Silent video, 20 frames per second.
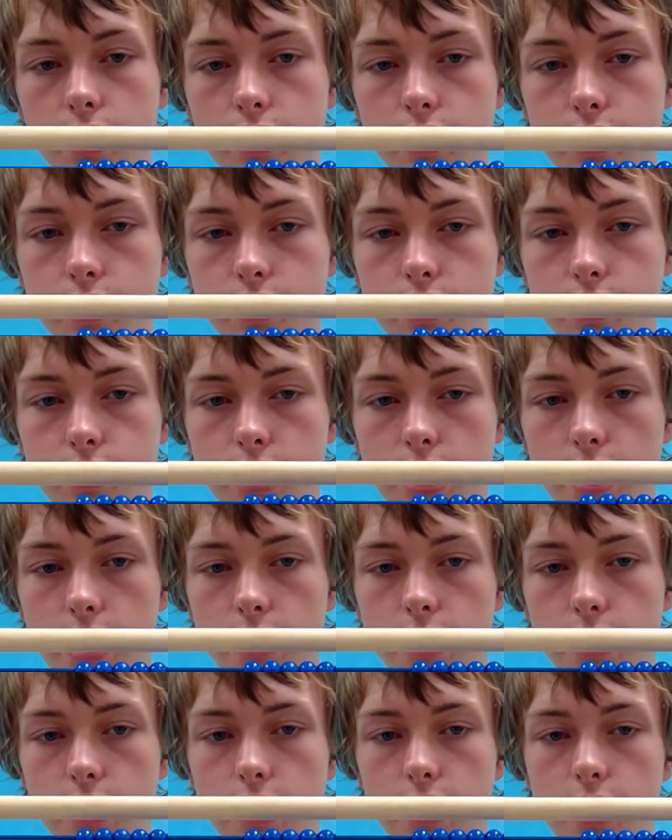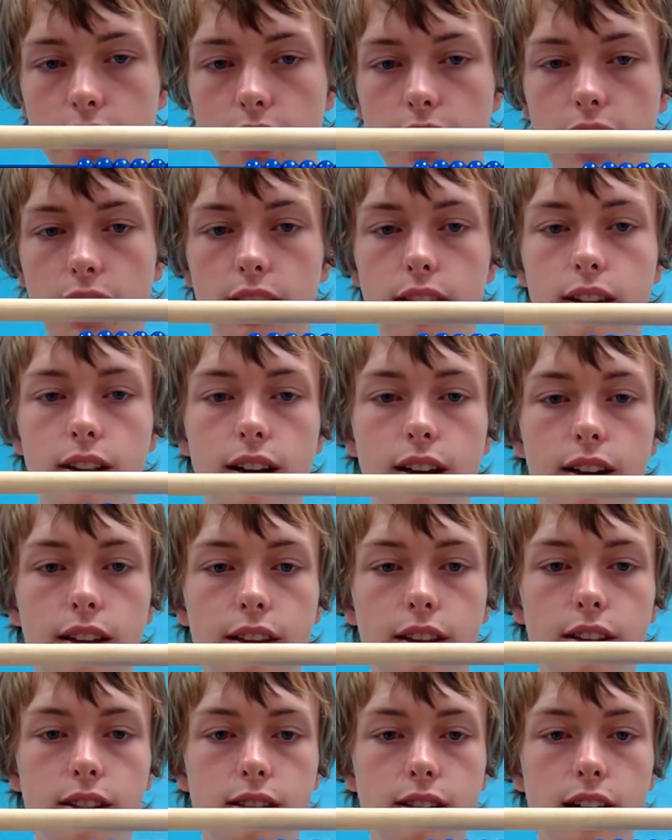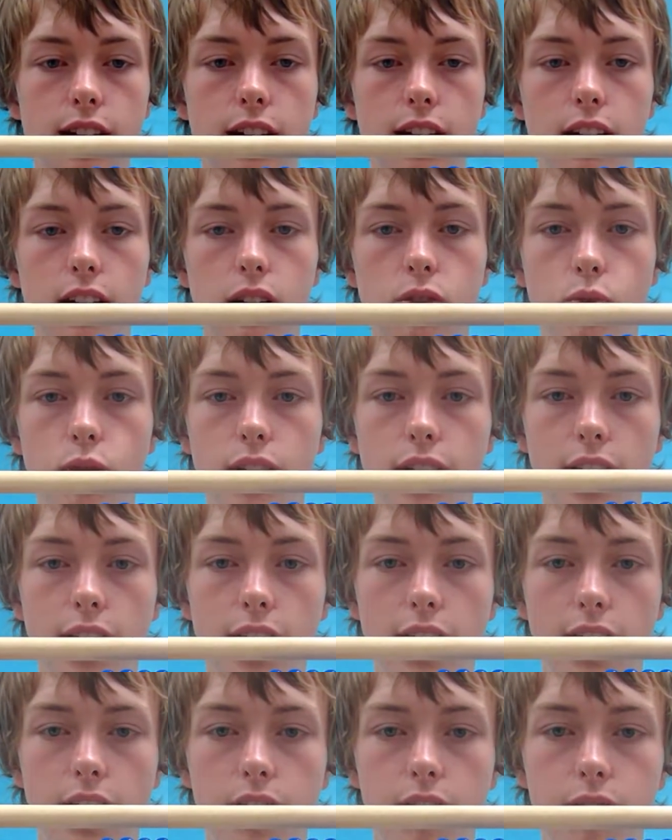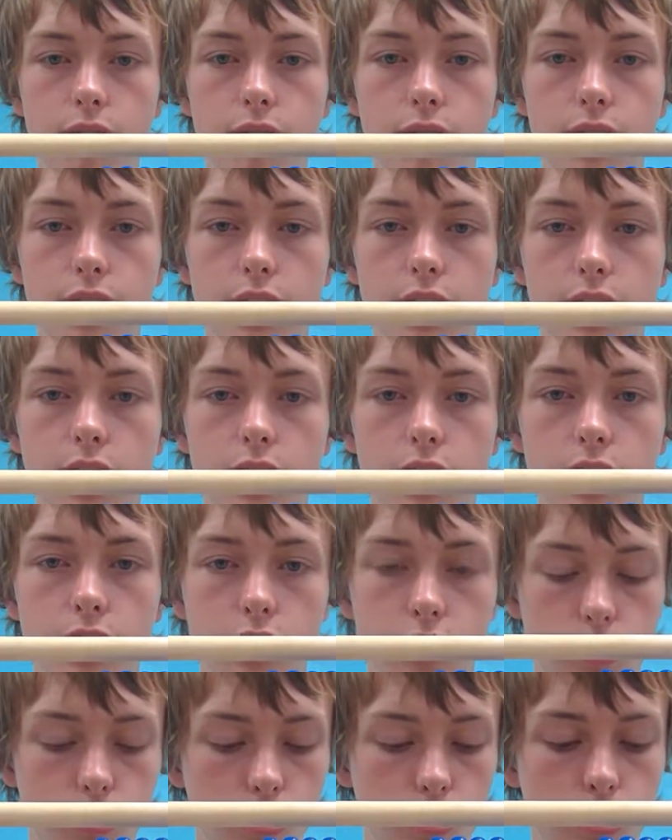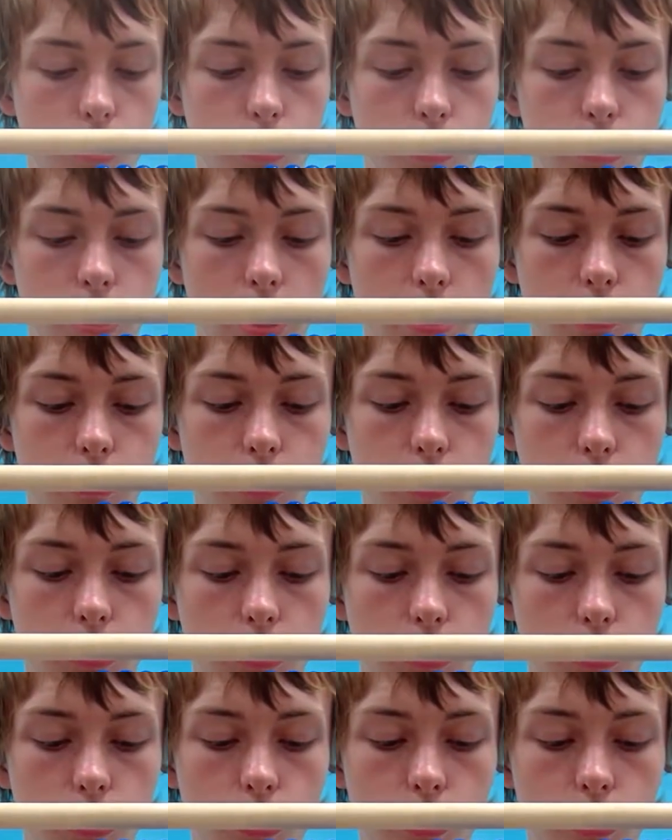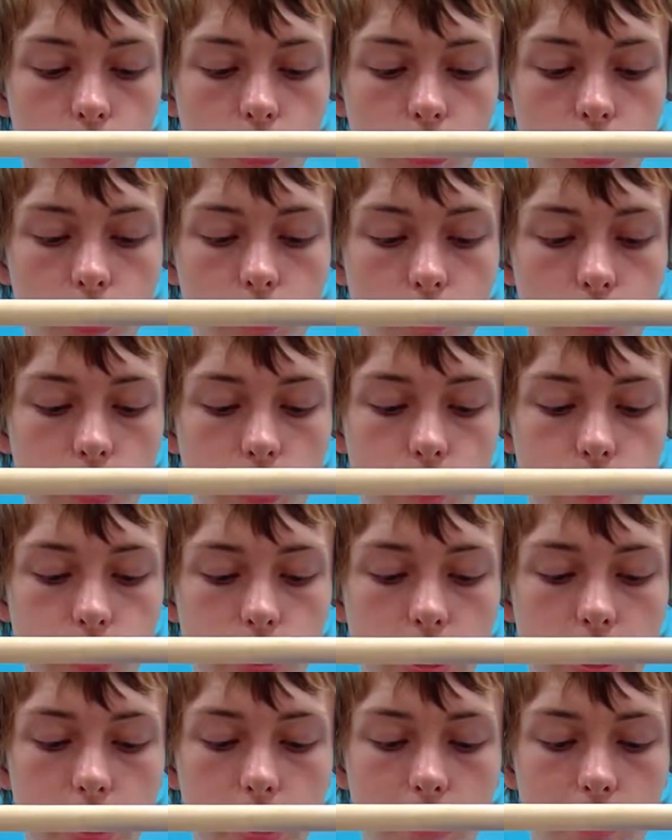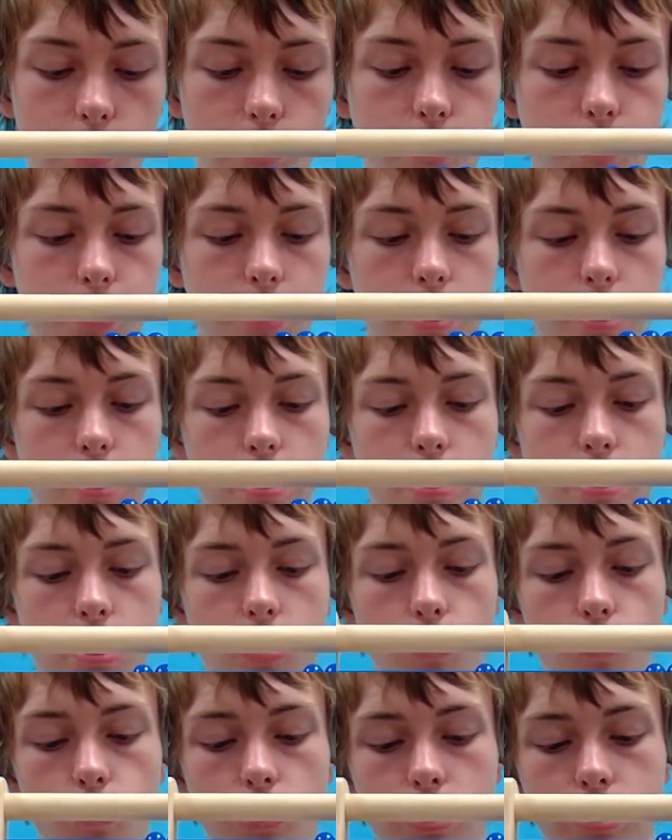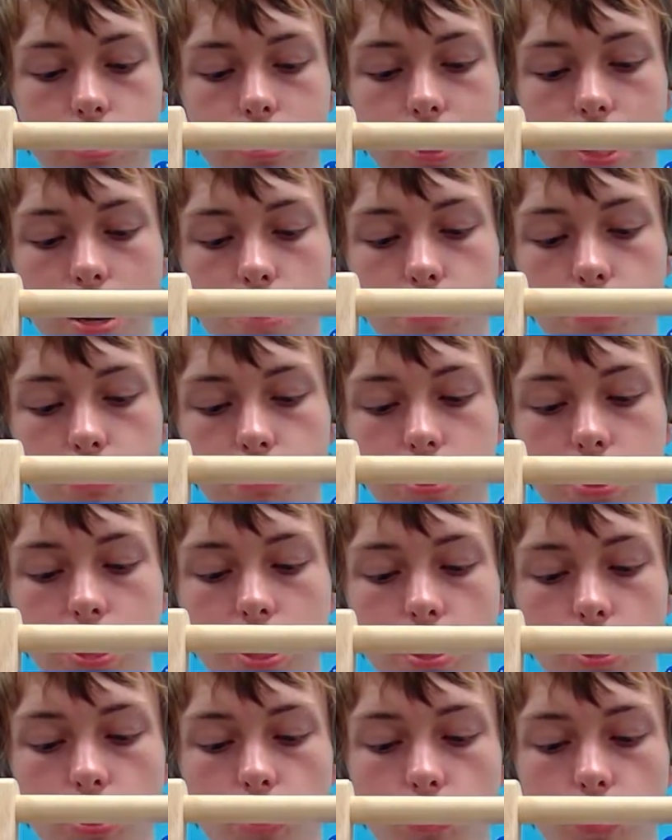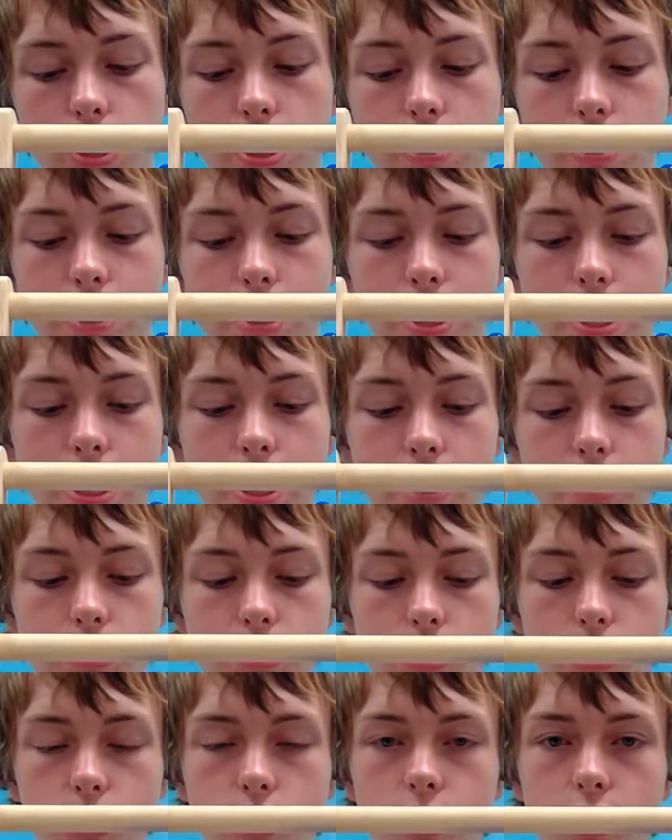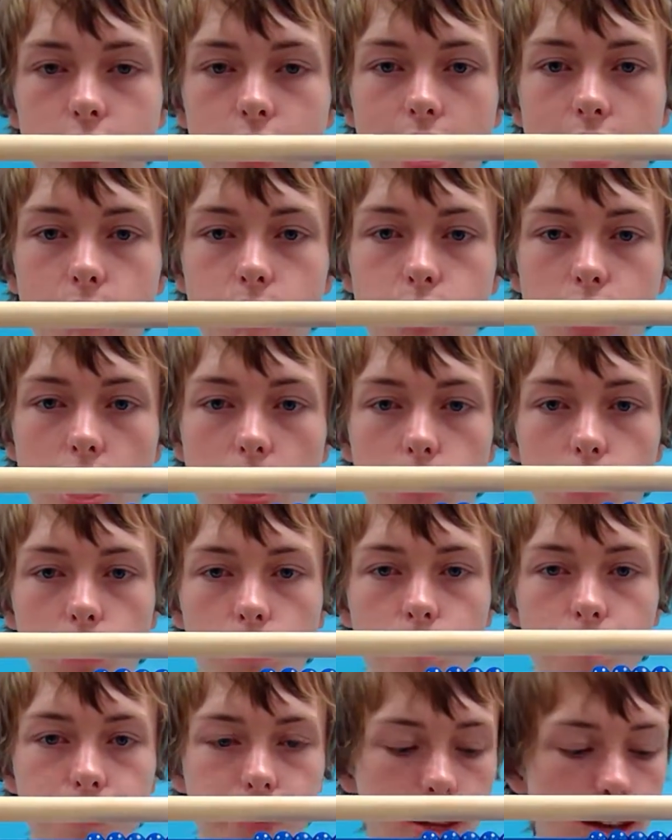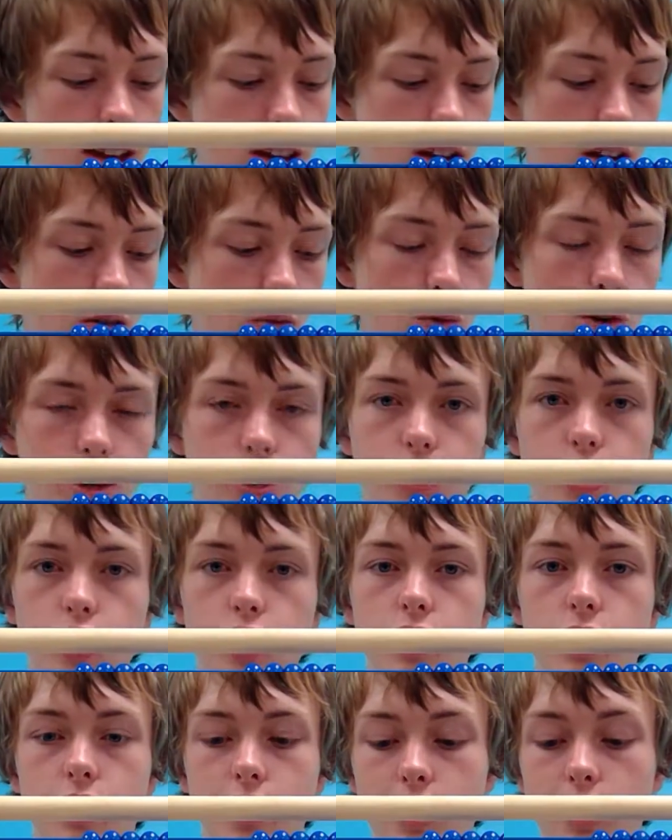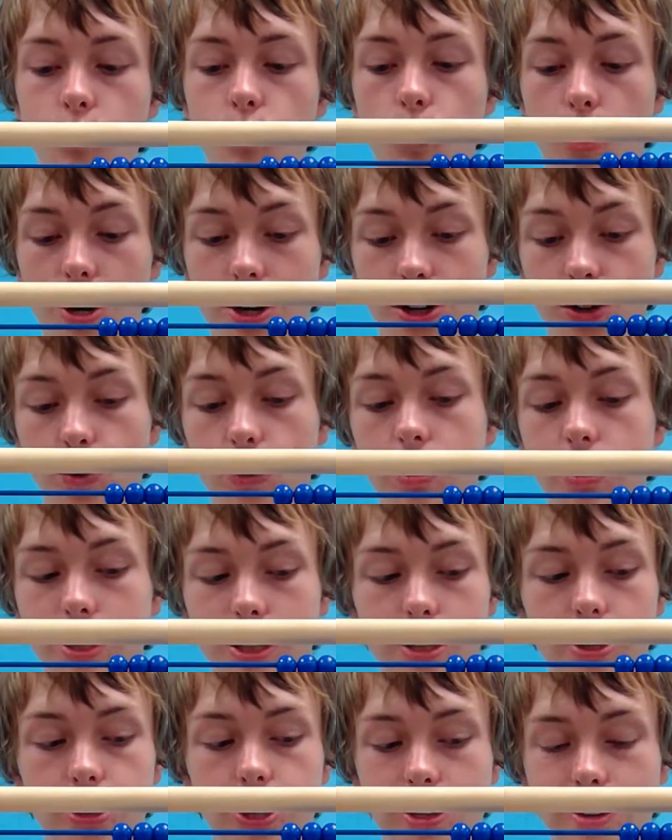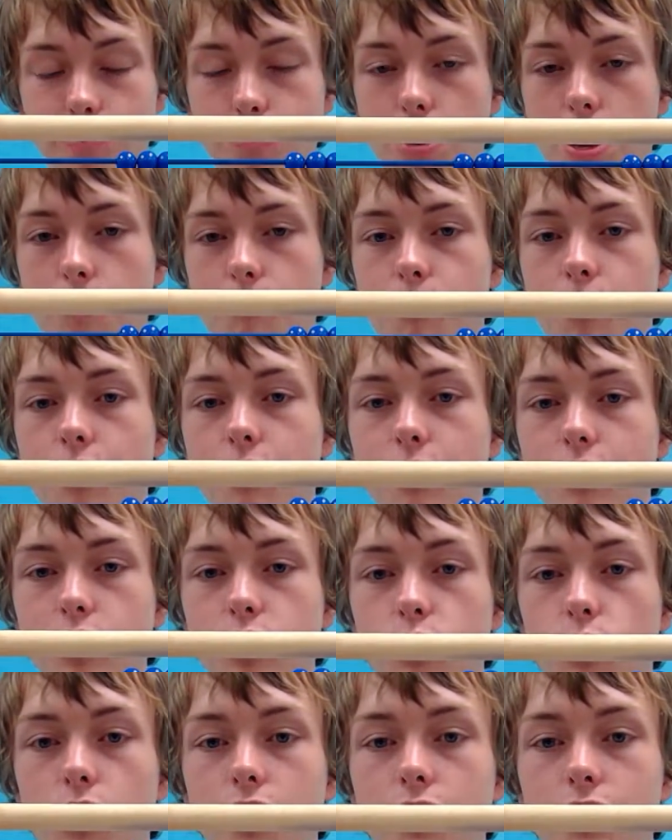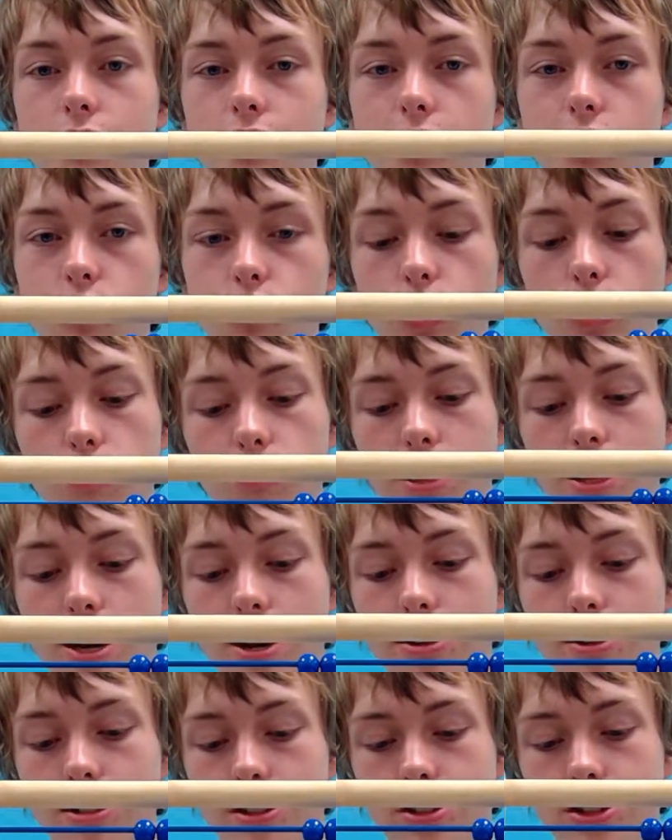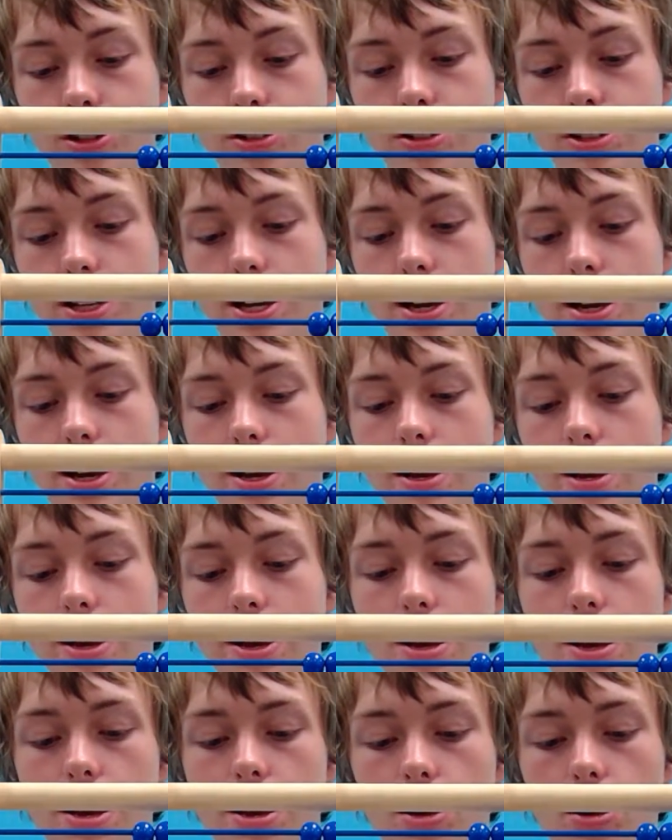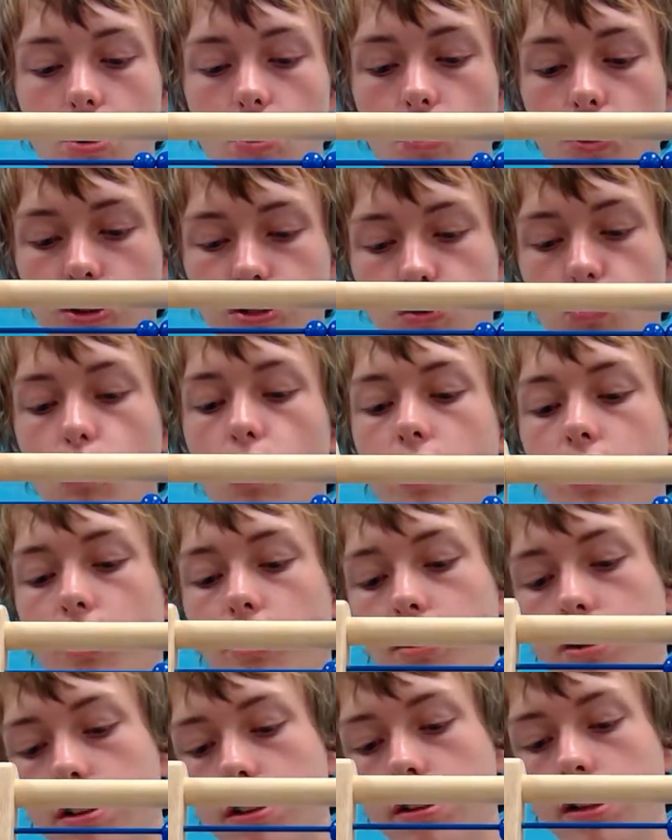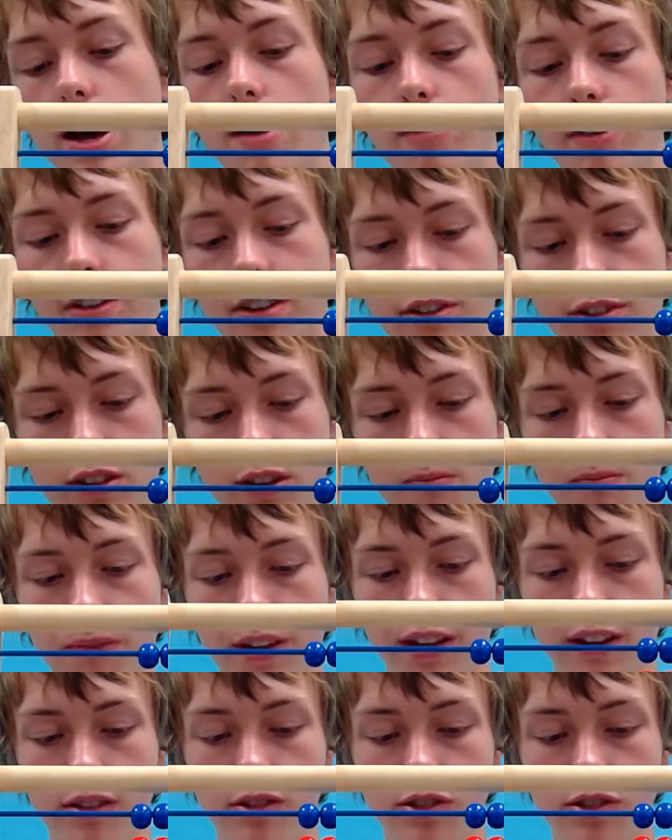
This is that. And then on this side, we have 2,315. Now when we slap them together, we get the answer to that problem which is where you would need a sheet of paper. This one is extremely hard to just say, oh, it's 111 or something.